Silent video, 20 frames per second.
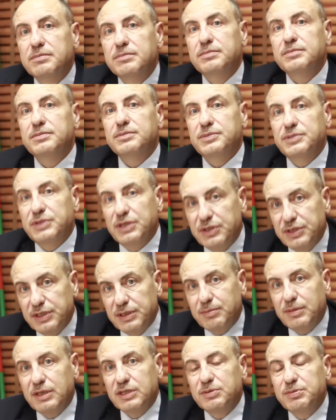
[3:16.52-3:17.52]
then they
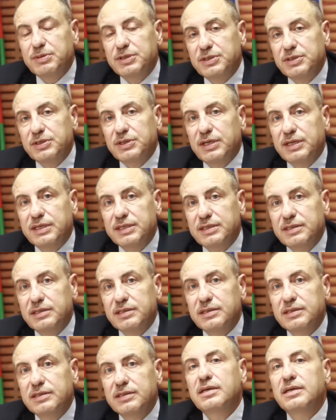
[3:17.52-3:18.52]
might be denied
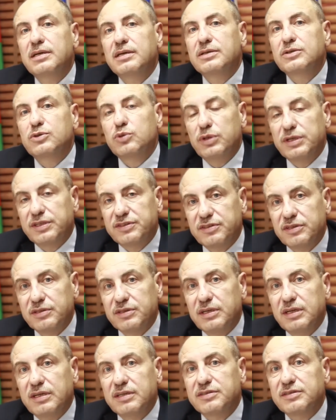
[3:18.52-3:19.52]
to exit
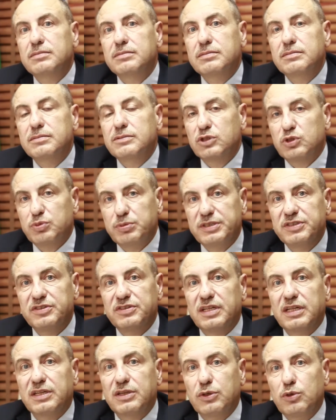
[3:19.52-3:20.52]
Gaza, which means
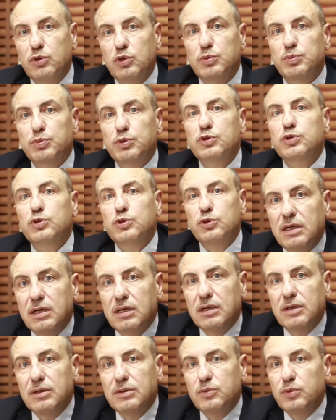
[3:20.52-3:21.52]
that the whole protocol
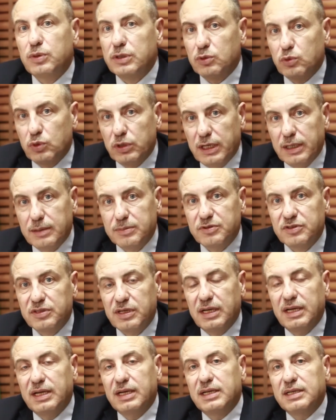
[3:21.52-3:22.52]
will collapse,
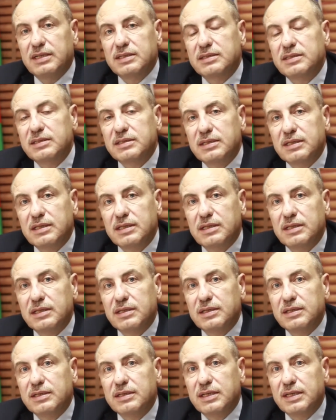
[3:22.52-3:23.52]
and
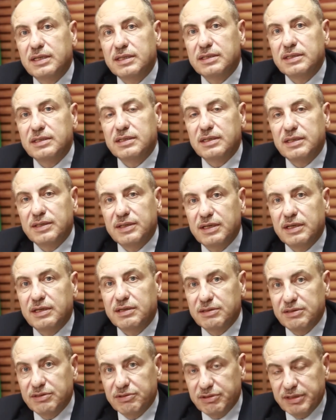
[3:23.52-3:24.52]
then they are
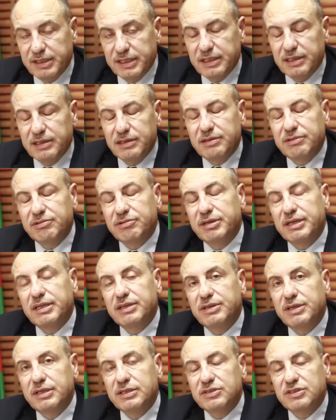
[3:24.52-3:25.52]
in real
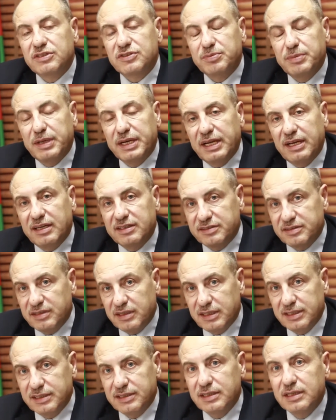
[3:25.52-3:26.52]
dangers. Many has
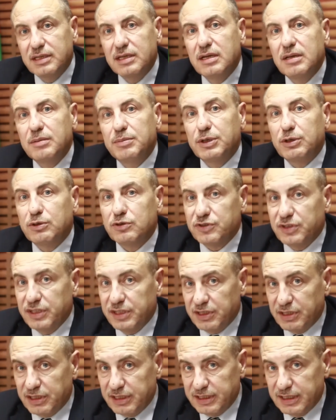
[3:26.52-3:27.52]
died because they
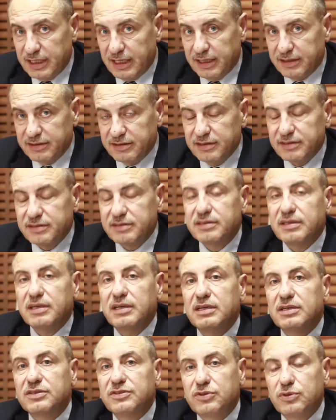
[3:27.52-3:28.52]
denied access.
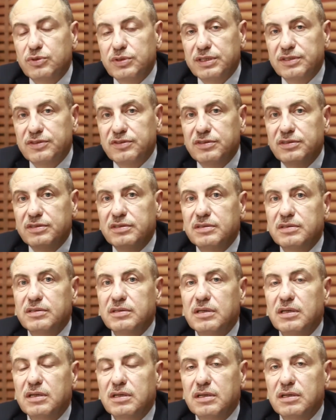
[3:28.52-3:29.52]
Students,
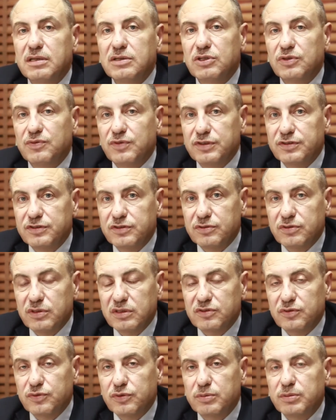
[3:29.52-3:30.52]
university
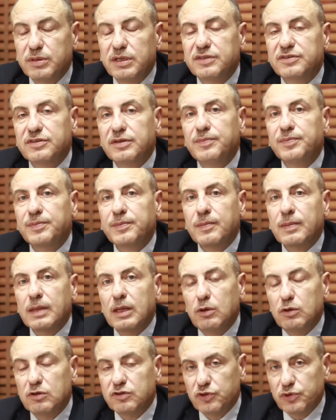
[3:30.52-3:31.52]
students from Gaza,
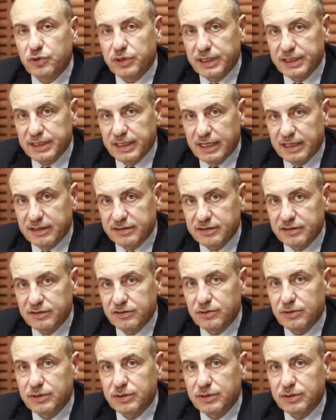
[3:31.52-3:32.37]
also denied access to